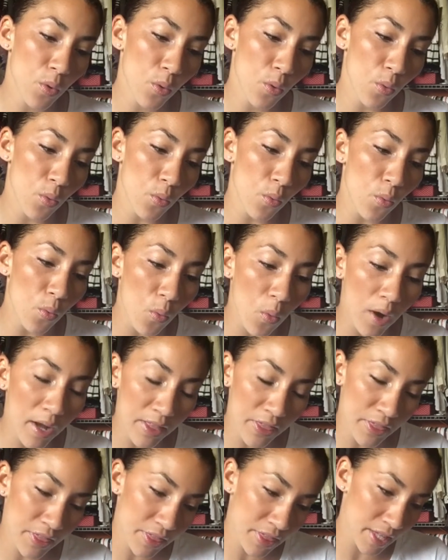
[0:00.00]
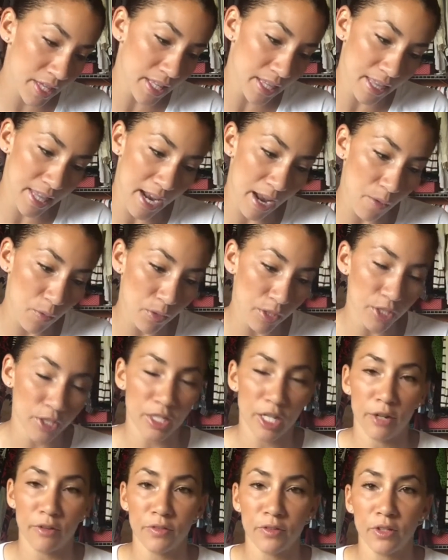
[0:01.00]
one thing that I want to
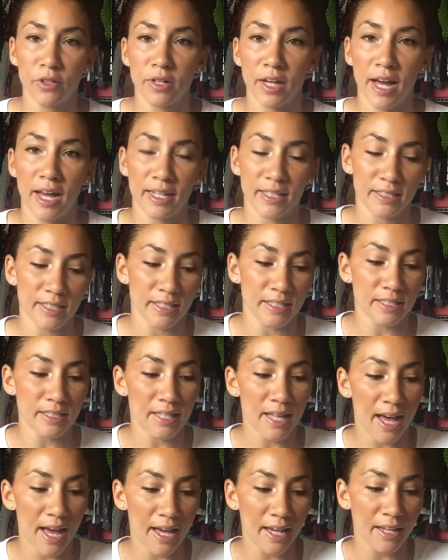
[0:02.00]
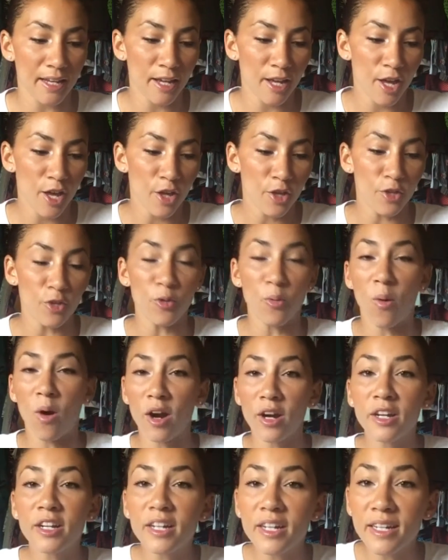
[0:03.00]
share with you guys is that you
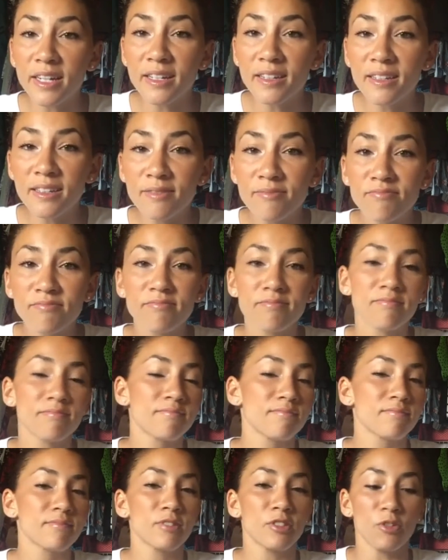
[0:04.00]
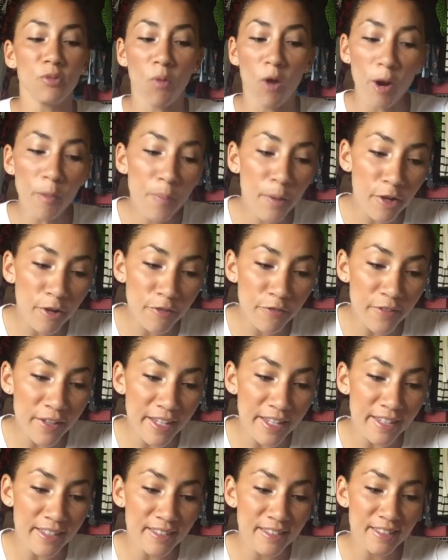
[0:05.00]
are good, you are
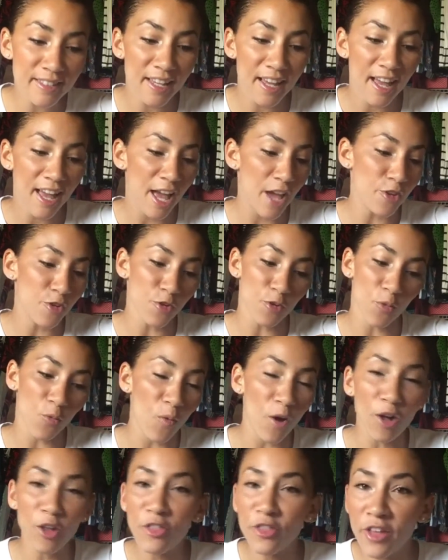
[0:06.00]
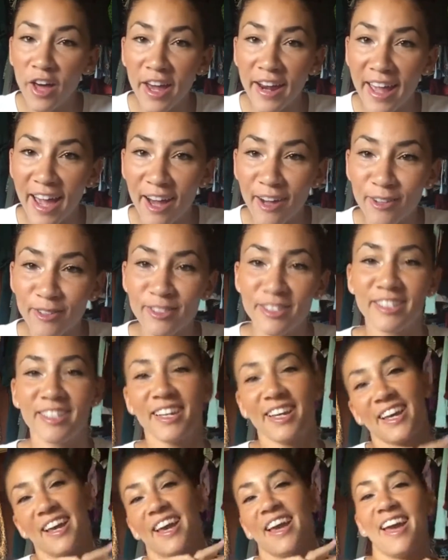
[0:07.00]
perfect, and you're well thought out.
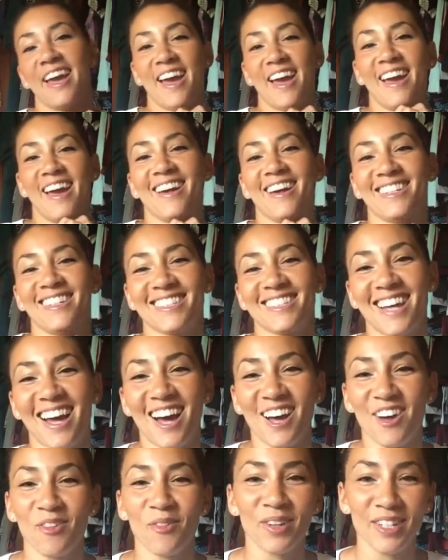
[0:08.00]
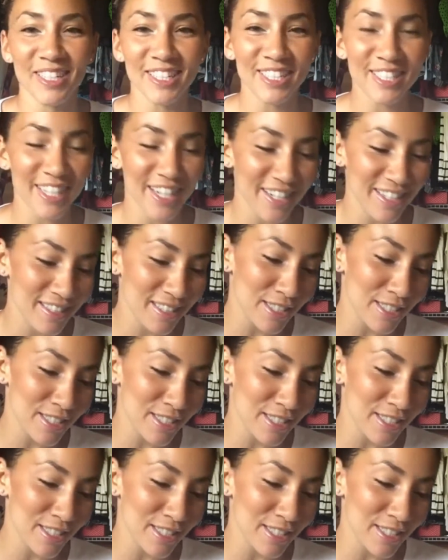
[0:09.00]
And I want to share